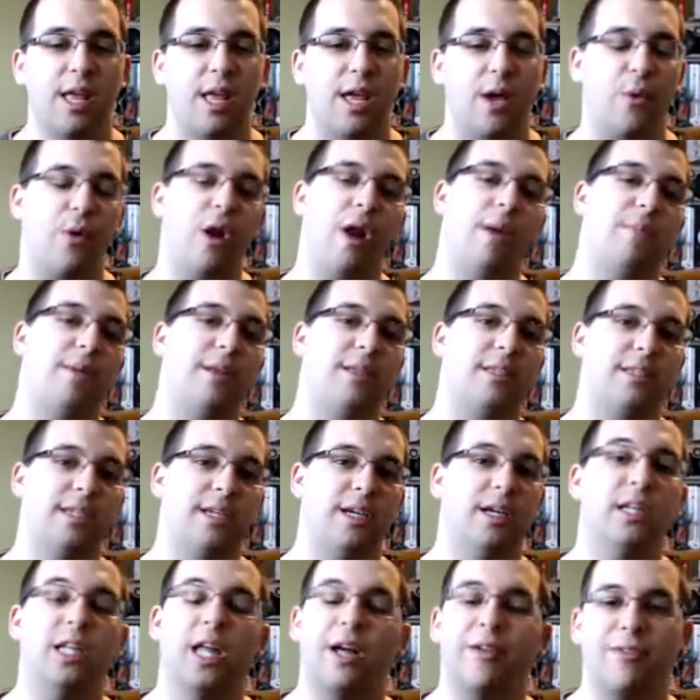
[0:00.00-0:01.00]
When I mean
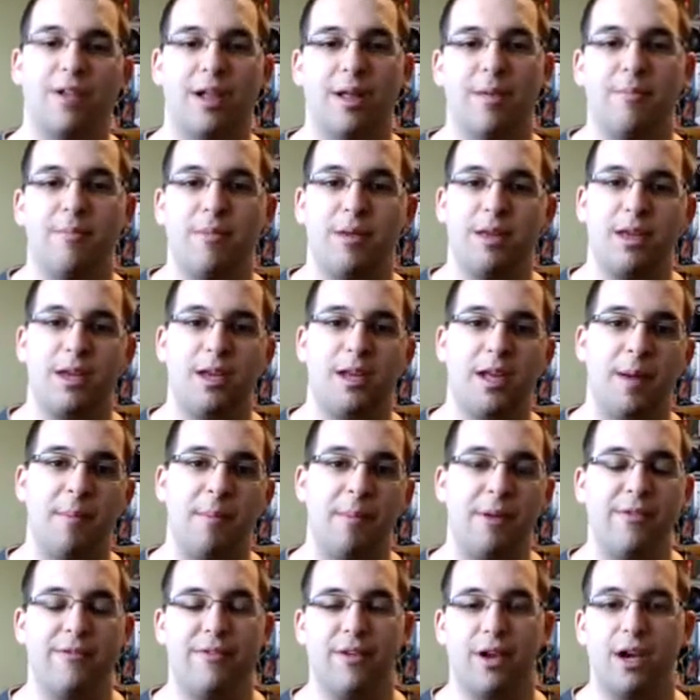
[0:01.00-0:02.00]
skill level, I'm
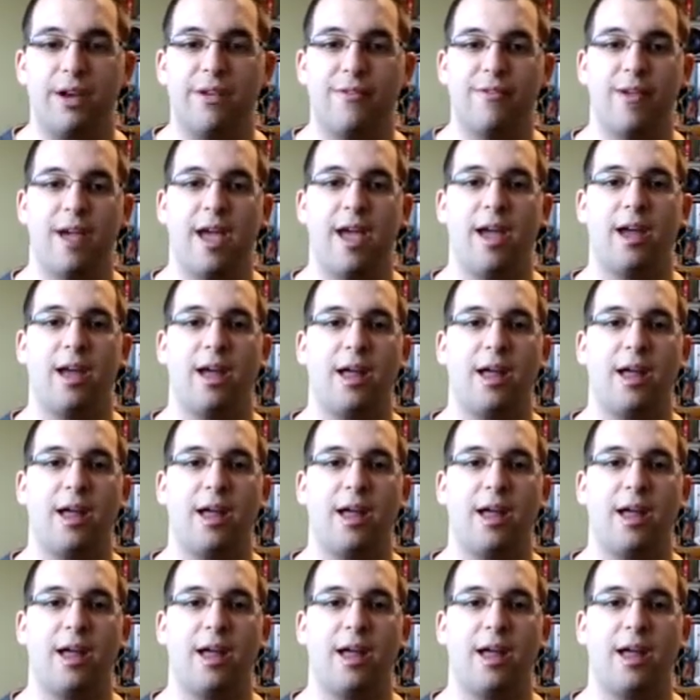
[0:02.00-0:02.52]
being very vague.